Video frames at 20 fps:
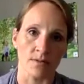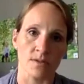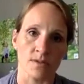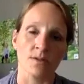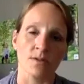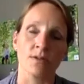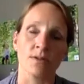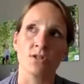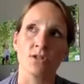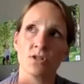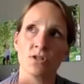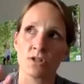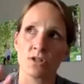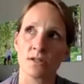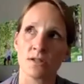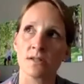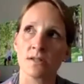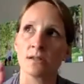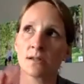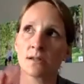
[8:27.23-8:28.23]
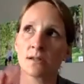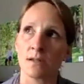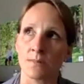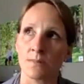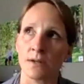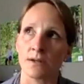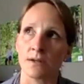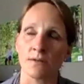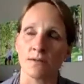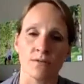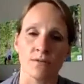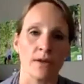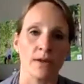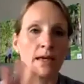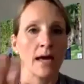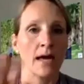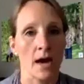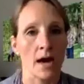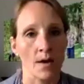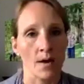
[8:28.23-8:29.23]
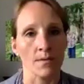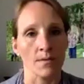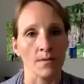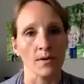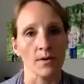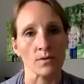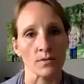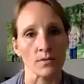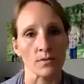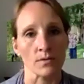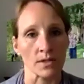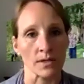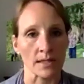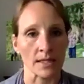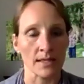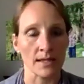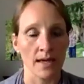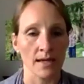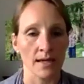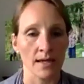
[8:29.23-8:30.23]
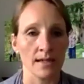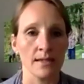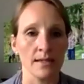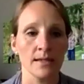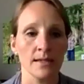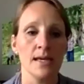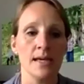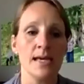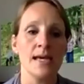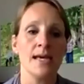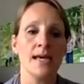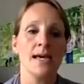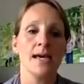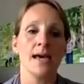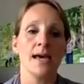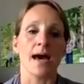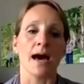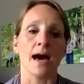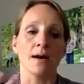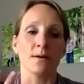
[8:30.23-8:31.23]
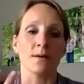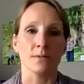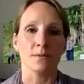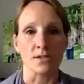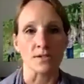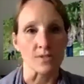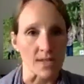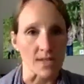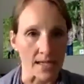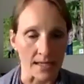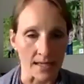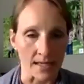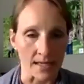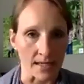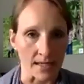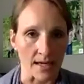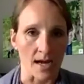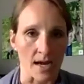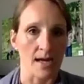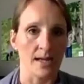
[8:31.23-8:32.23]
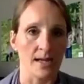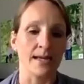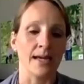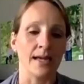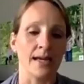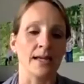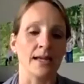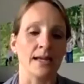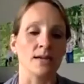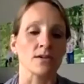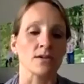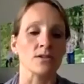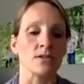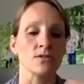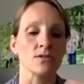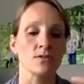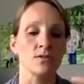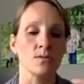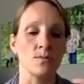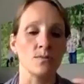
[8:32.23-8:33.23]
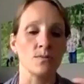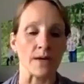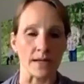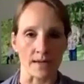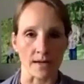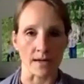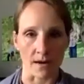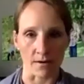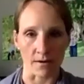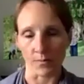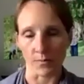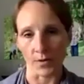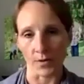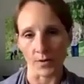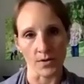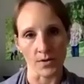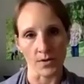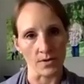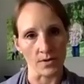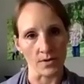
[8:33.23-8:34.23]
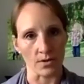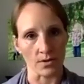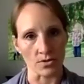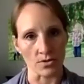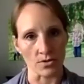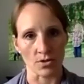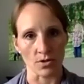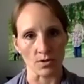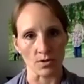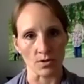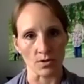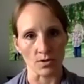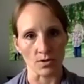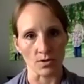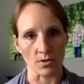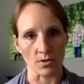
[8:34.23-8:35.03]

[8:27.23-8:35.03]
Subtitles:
So it's just a little bit of like, how are you looking at it? How are you taking it on? And are you biting off more than you can chew?